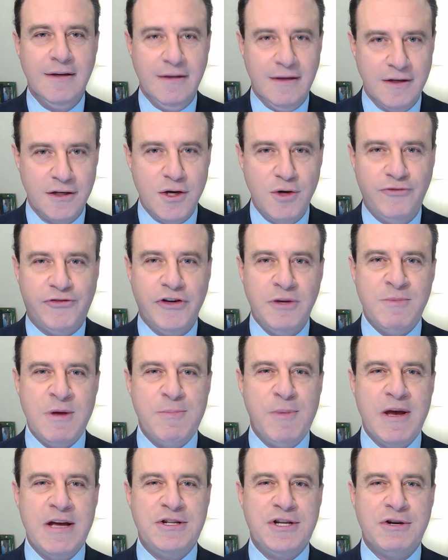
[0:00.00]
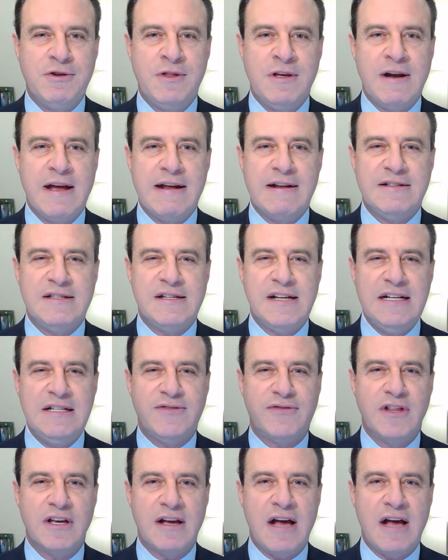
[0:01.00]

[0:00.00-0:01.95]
A GoFundMe page here in the United States for the